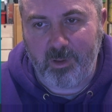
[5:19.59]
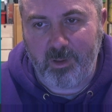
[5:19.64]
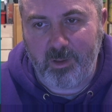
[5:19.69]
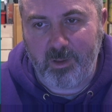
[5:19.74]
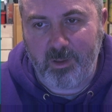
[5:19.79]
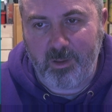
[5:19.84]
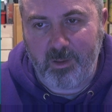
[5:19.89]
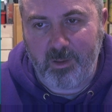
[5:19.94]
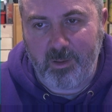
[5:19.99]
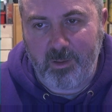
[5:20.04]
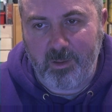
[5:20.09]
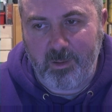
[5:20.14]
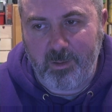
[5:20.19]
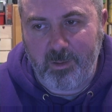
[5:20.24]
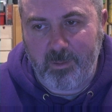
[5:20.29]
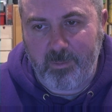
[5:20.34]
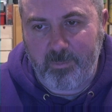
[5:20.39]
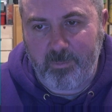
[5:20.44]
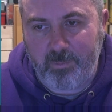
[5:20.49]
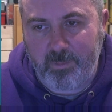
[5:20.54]

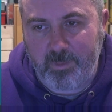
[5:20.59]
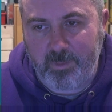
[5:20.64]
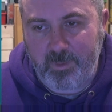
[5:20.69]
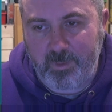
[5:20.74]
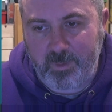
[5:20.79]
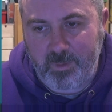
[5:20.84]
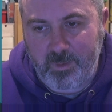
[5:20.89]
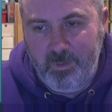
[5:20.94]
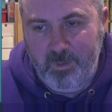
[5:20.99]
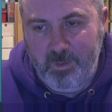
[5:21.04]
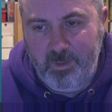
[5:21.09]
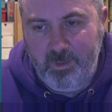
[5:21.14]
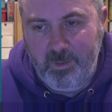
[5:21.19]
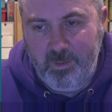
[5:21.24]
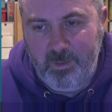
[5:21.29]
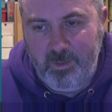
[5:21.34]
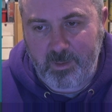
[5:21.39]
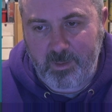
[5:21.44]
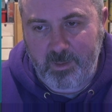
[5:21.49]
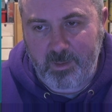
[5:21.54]

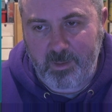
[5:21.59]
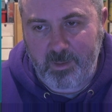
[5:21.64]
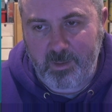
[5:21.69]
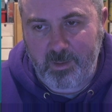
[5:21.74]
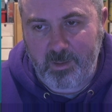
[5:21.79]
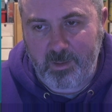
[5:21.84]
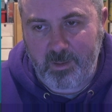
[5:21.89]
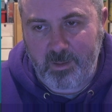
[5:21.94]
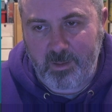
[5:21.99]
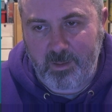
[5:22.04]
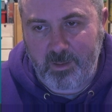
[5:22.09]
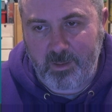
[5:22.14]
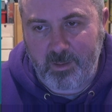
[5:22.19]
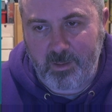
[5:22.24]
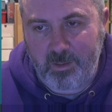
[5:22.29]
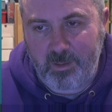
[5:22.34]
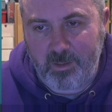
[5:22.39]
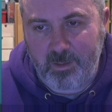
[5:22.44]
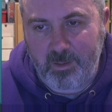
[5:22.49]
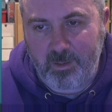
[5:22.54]

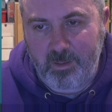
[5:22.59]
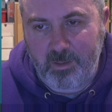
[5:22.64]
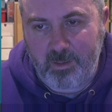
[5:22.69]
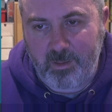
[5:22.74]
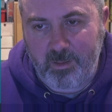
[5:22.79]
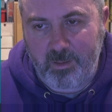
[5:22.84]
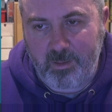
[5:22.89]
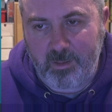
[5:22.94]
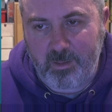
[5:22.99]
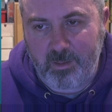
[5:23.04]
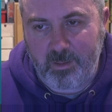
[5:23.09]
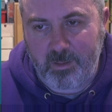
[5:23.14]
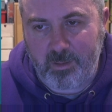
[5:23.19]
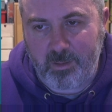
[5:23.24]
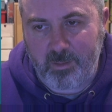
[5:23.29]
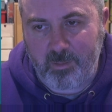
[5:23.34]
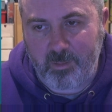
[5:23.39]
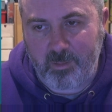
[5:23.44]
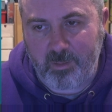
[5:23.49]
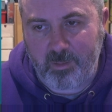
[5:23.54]

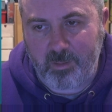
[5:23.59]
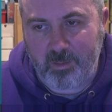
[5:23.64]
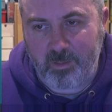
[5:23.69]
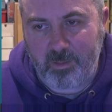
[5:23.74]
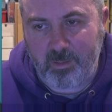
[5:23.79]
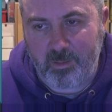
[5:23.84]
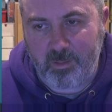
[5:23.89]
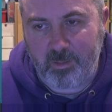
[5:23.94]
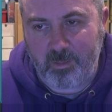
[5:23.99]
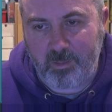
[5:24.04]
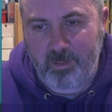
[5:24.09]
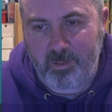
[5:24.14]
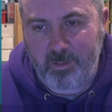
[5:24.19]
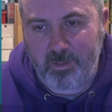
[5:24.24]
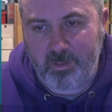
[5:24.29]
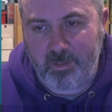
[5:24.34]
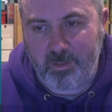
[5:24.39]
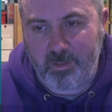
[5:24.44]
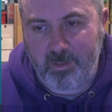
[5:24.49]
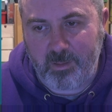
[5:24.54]

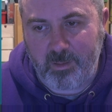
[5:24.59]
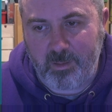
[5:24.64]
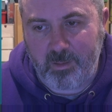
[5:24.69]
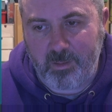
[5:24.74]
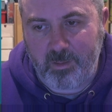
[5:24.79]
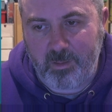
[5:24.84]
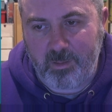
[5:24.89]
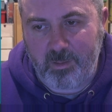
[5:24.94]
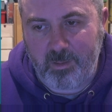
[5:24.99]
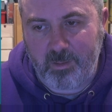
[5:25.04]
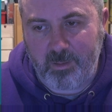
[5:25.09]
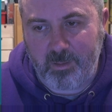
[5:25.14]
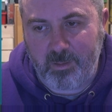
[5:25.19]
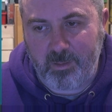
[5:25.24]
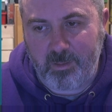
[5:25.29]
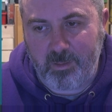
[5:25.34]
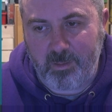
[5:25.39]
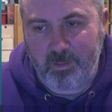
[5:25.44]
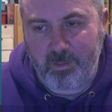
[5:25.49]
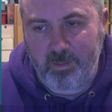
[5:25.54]

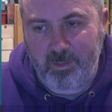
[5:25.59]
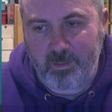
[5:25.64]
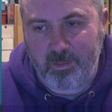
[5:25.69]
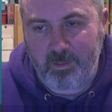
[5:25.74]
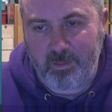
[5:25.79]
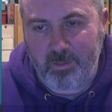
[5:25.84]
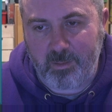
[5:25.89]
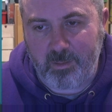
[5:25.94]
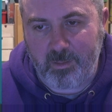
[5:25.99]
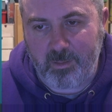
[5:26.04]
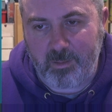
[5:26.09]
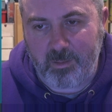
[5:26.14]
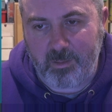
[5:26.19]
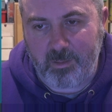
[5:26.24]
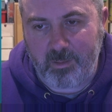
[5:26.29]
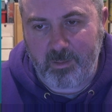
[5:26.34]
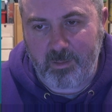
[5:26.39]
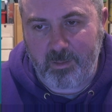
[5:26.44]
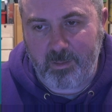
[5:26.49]
[no speech]